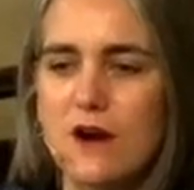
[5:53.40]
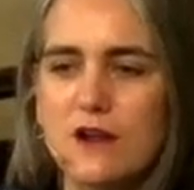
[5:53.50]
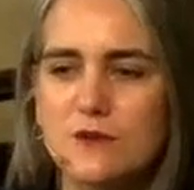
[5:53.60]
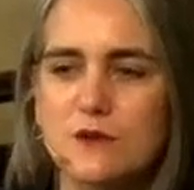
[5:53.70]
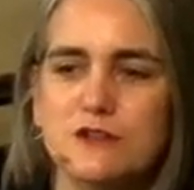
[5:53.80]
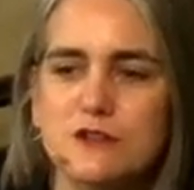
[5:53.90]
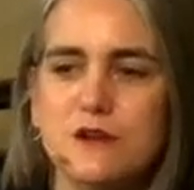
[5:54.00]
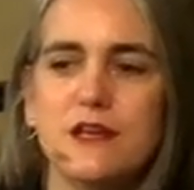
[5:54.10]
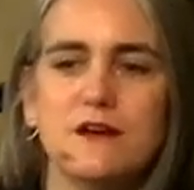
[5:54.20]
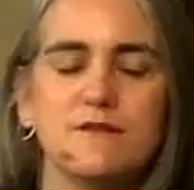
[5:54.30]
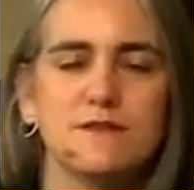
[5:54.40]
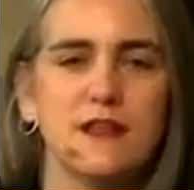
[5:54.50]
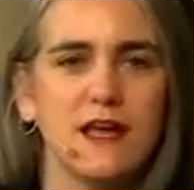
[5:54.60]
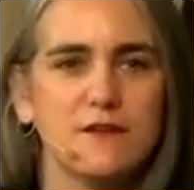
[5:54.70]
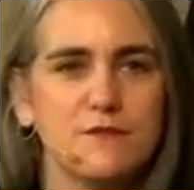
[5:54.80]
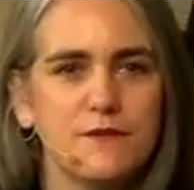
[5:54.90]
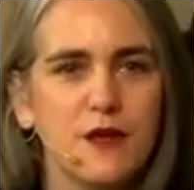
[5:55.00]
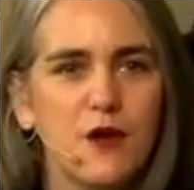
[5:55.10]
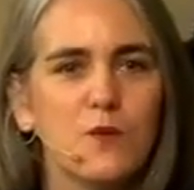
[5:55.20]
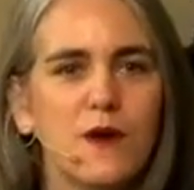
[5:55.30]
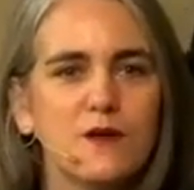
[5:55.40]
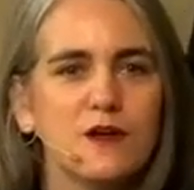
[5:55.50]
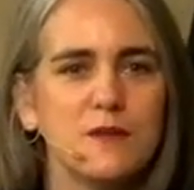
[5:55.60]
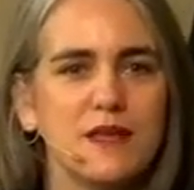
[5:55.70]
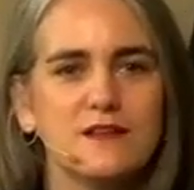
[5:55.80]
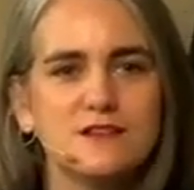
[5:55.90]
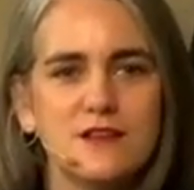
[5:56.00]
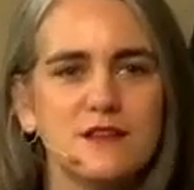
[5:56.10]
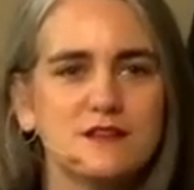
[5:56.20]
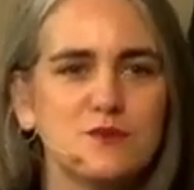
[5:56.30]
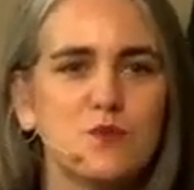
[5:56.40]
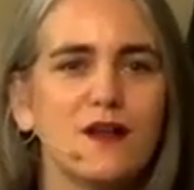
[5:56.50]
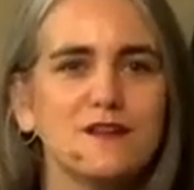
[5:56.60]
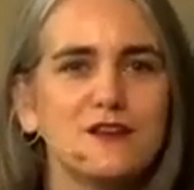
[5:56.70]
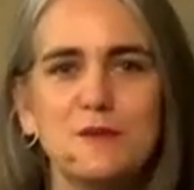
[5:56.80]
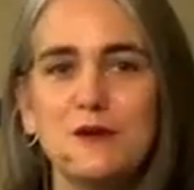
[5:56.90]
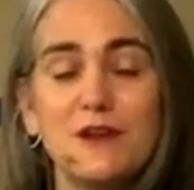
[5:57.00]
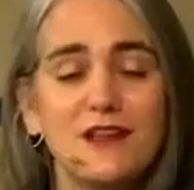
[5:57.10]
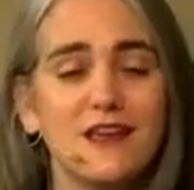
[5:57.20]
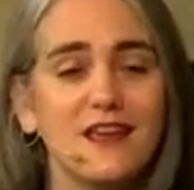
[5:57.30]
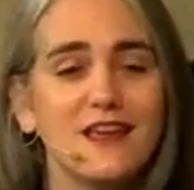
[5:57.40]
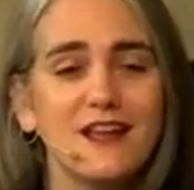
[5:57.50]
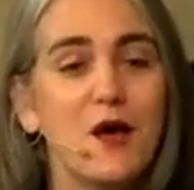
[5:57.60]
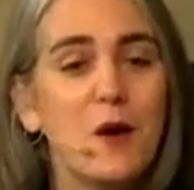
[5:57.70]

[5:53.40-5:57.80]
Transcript: on your journey of life. Welcome into this one community in